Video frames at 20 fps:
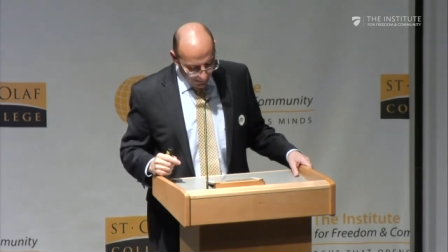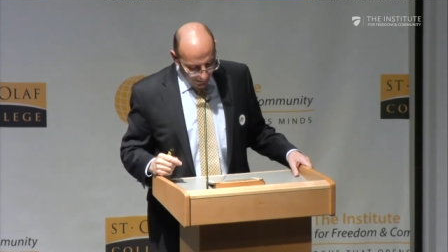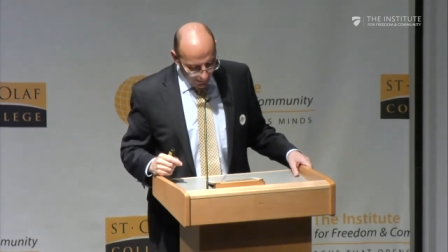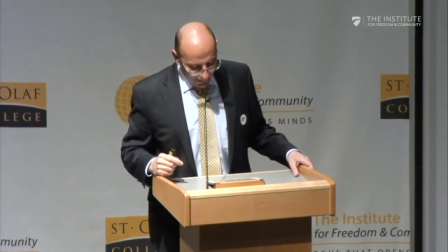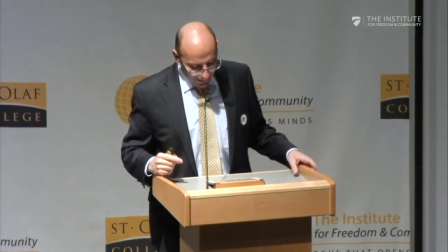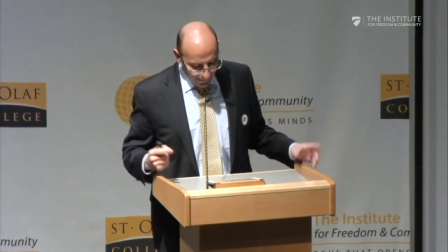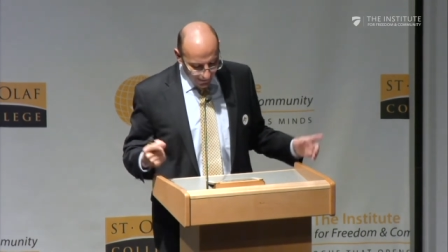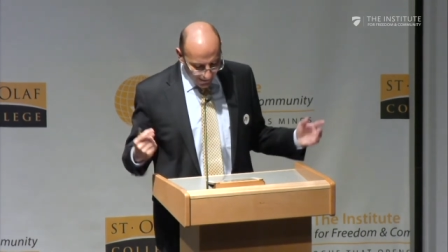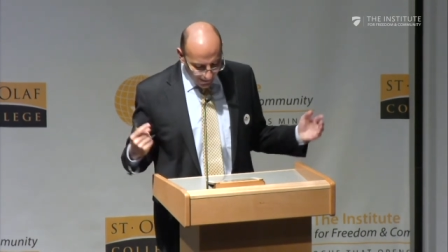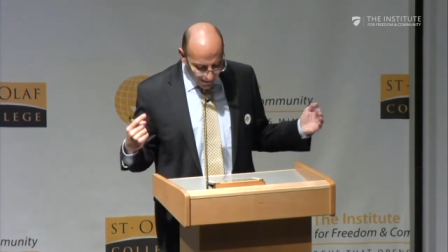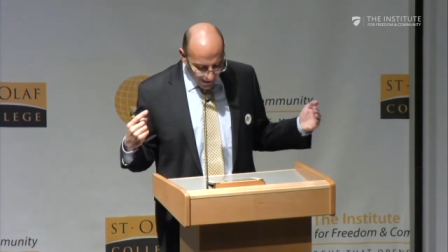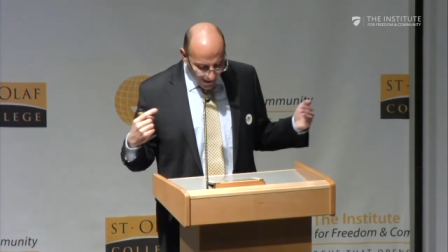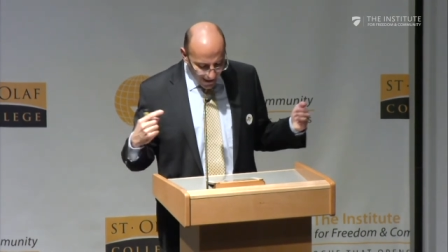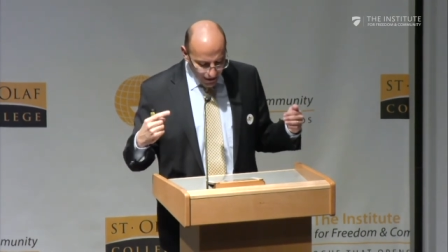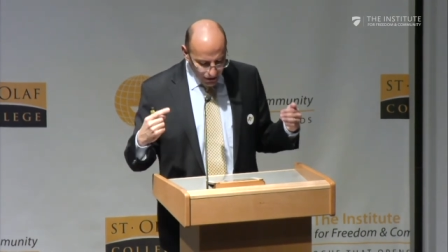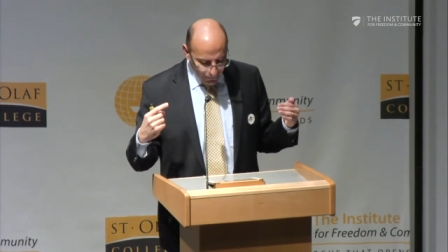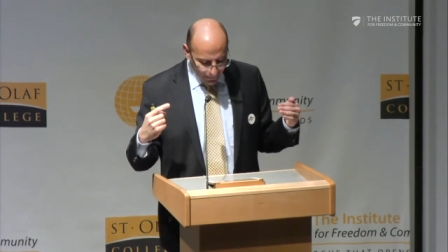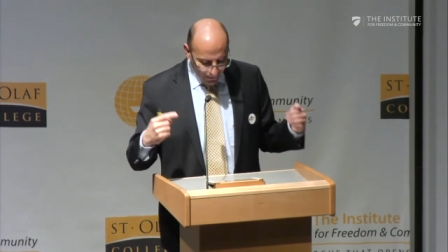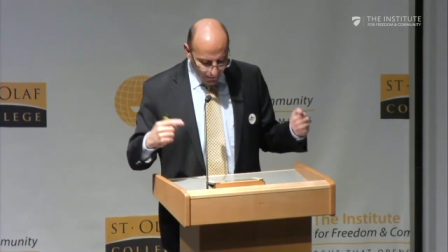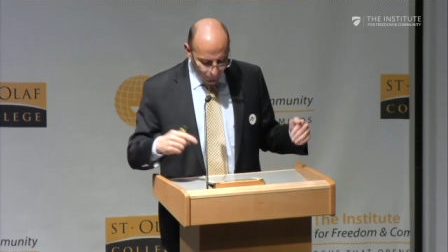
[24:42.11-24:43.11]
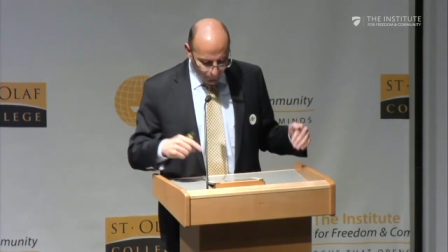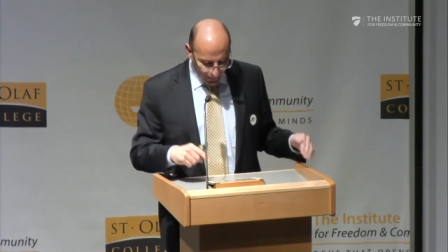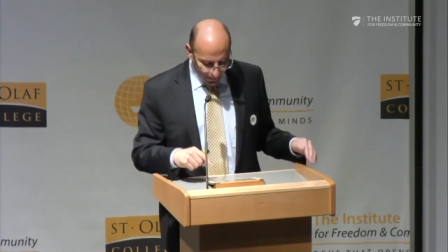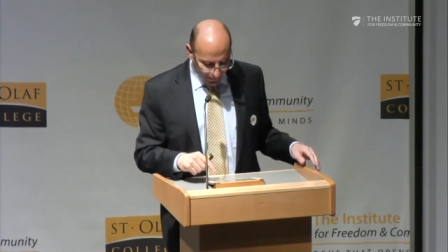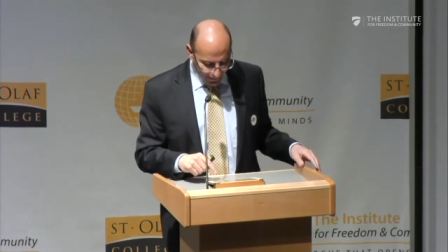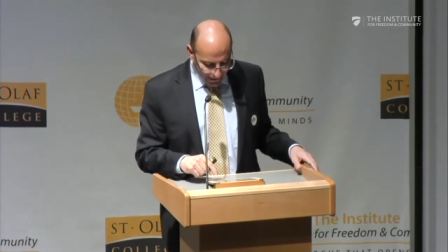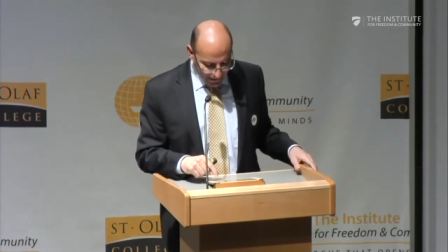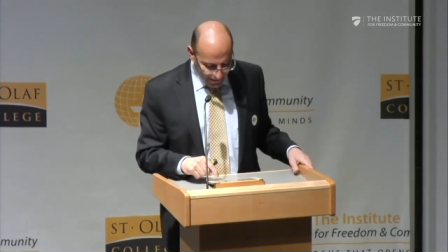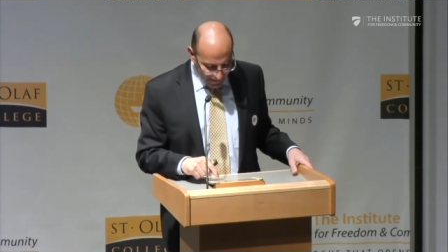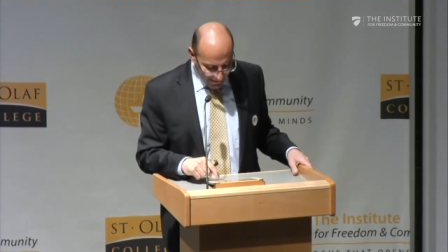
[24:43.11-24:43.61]
In the clash between
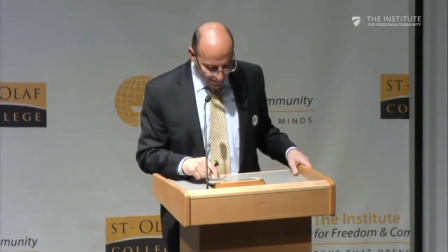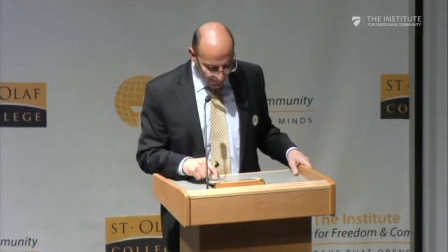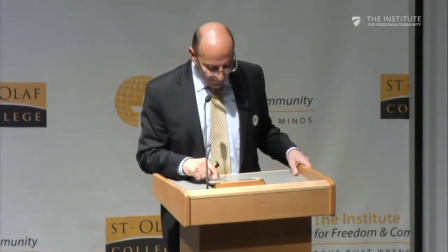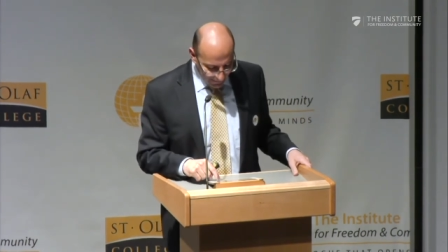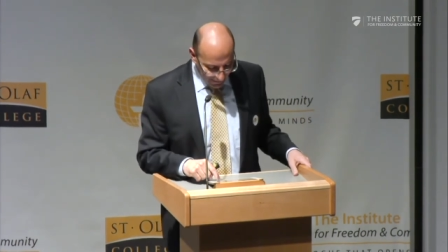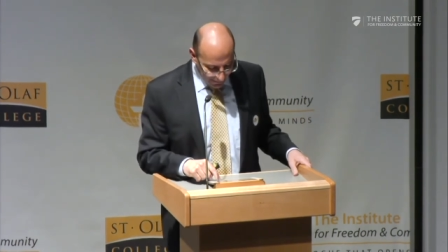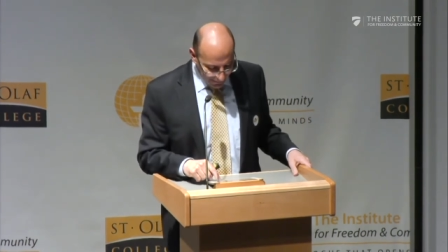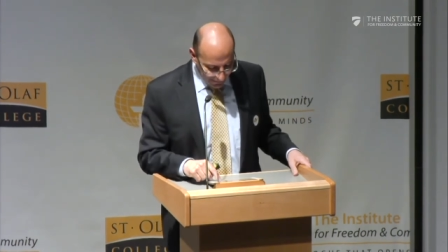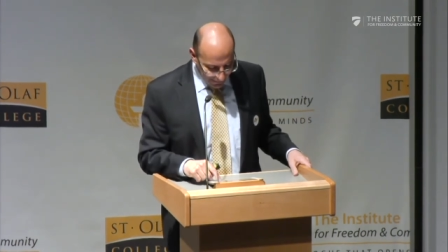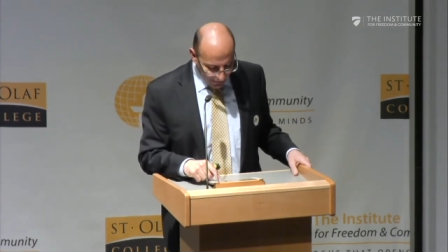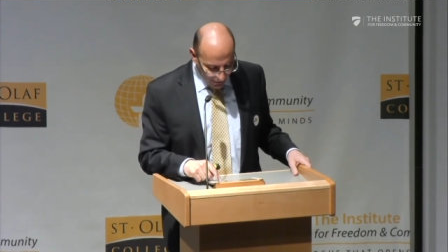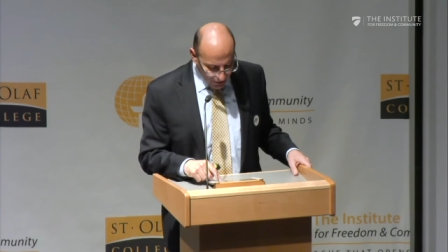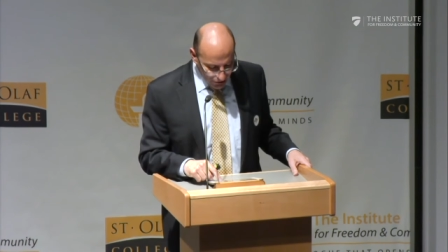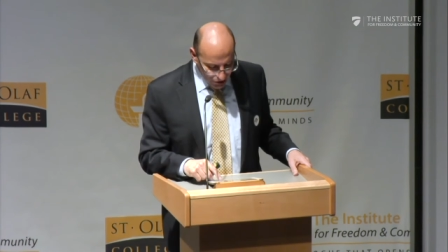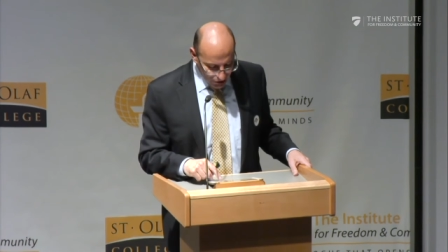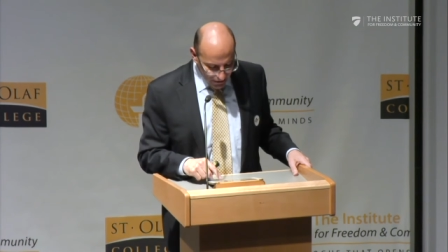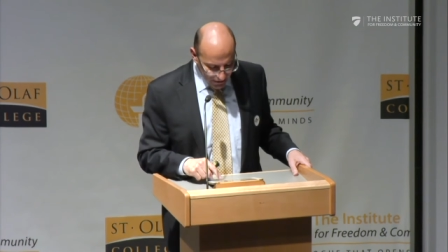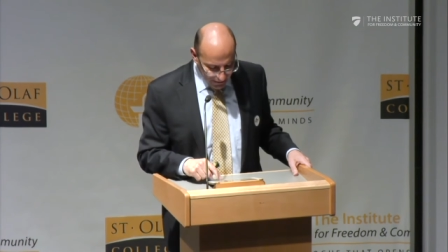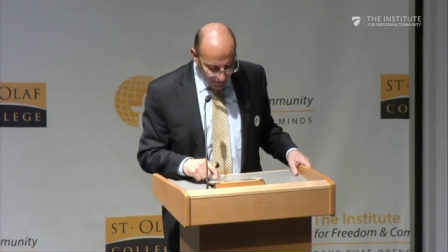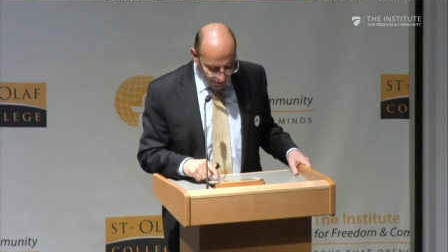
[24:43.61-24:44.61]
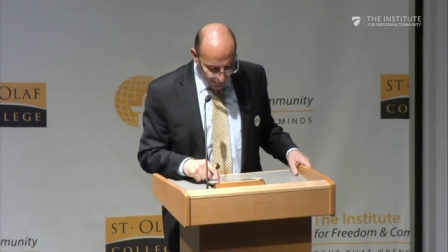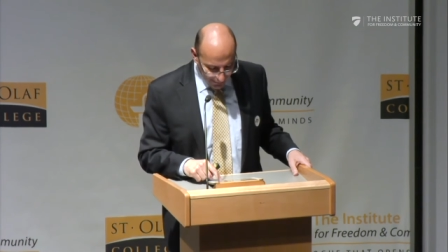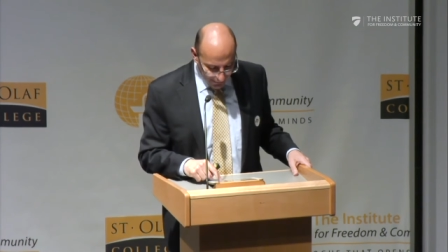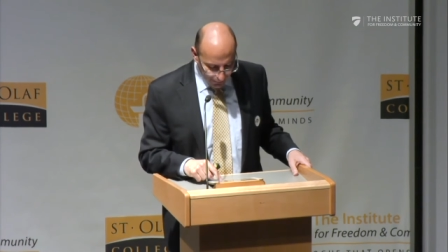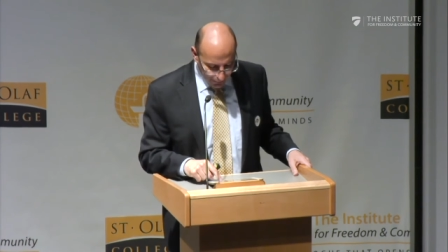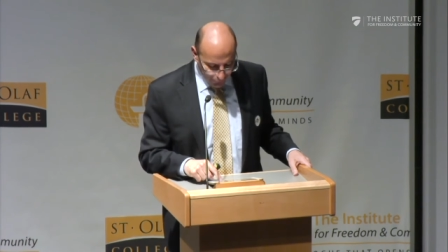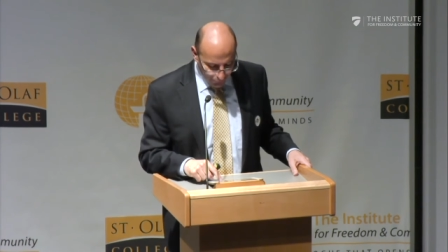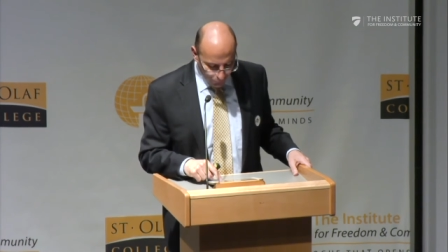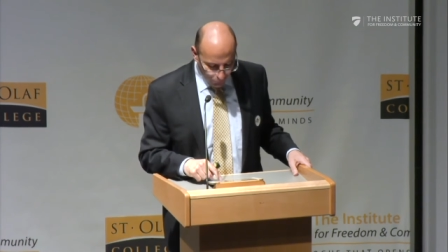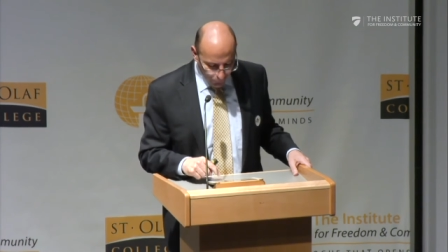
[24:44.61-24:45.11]
the state and the religious
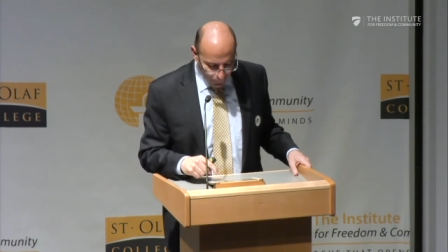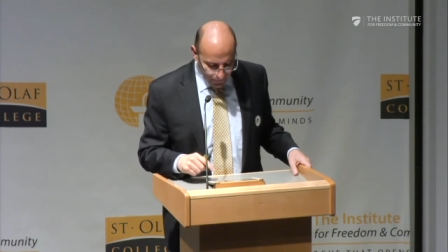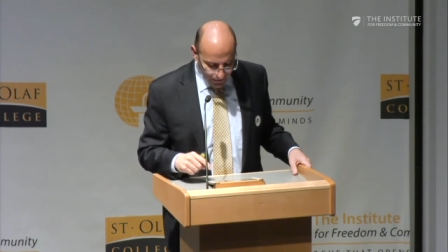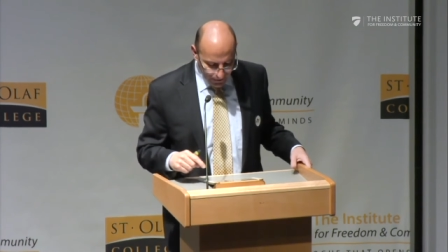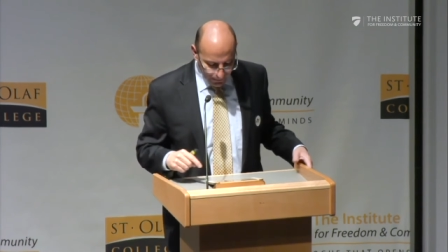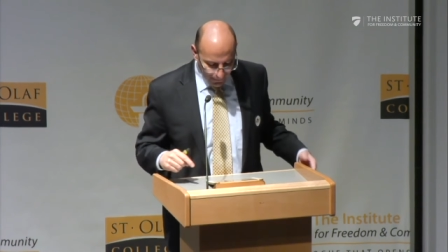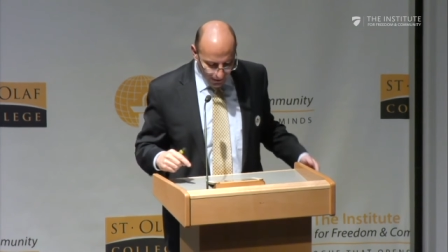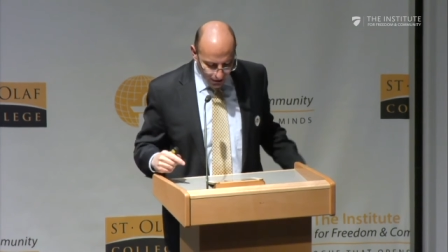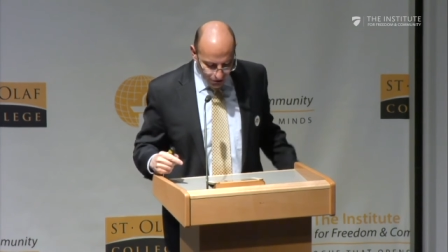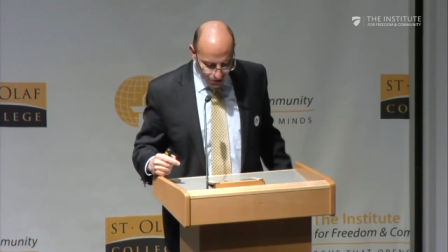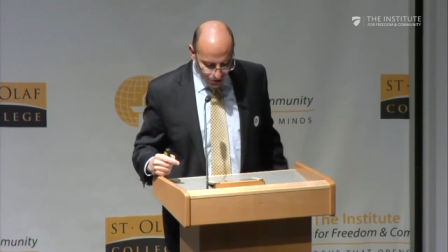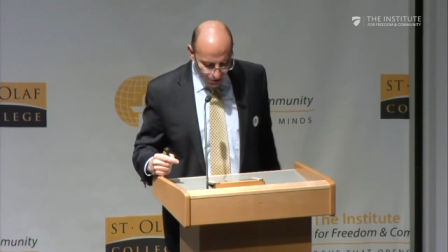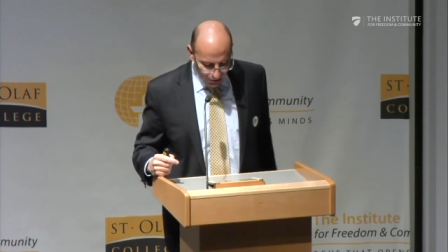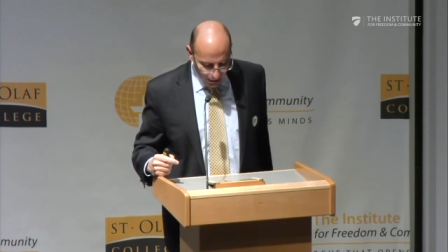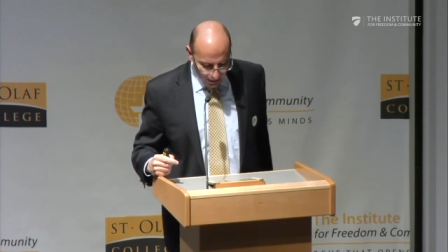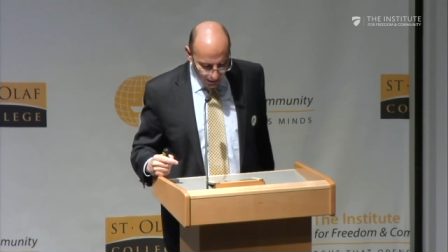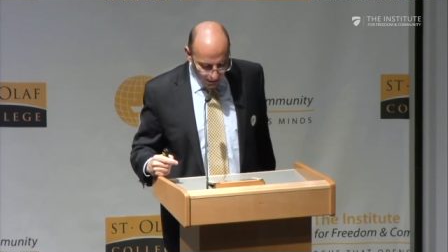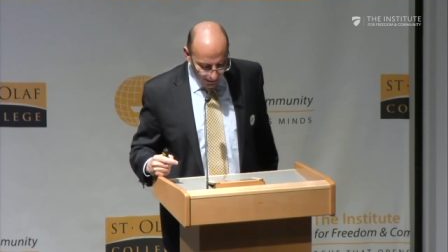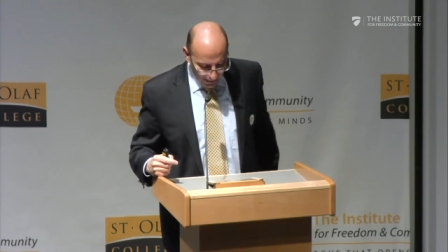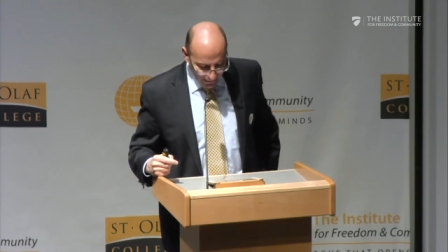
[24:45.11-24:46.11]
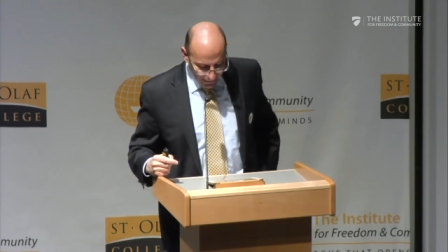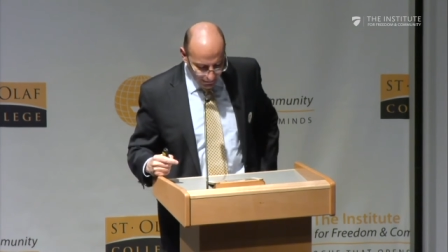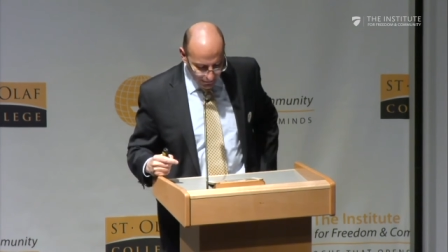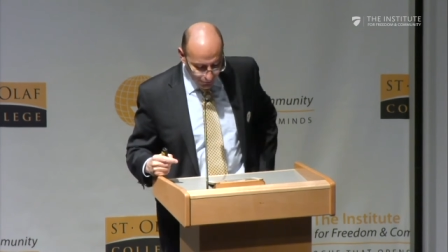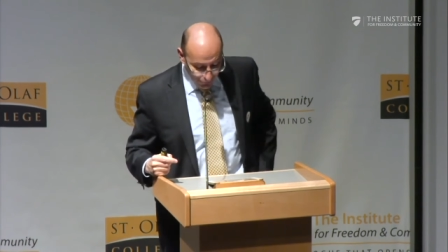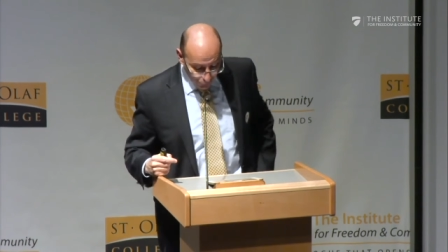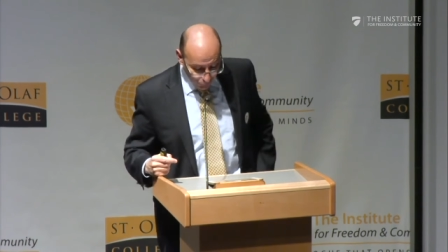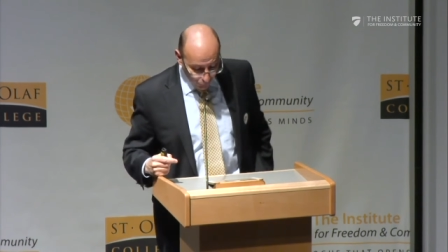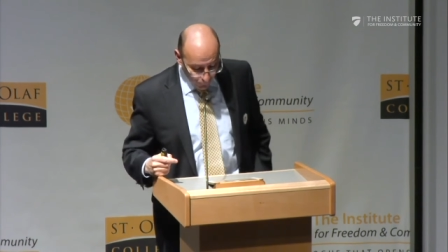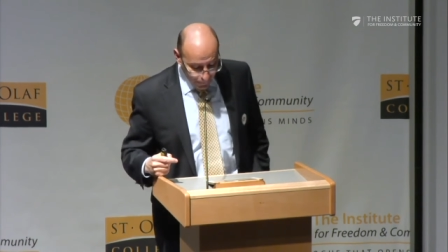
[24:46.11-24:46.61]
terror groups, marginalized
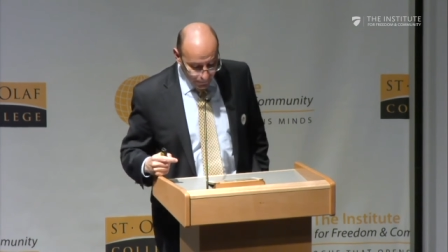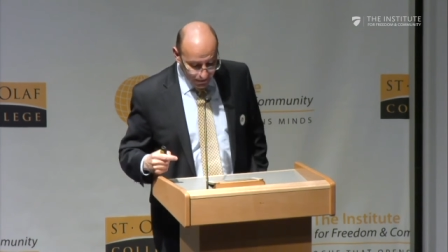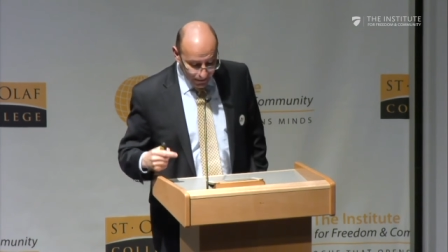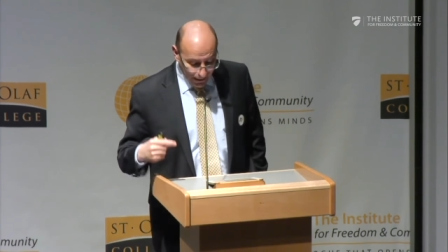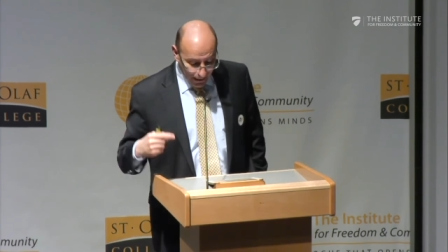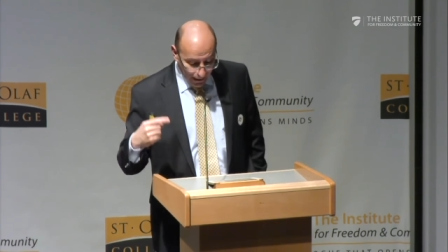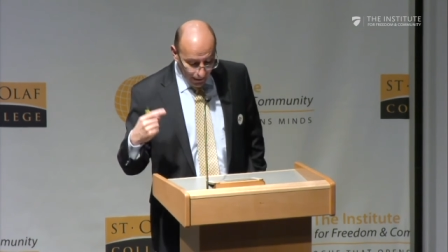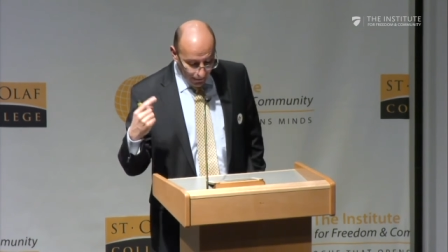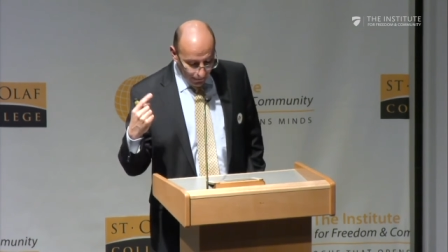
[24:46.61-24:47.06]
groups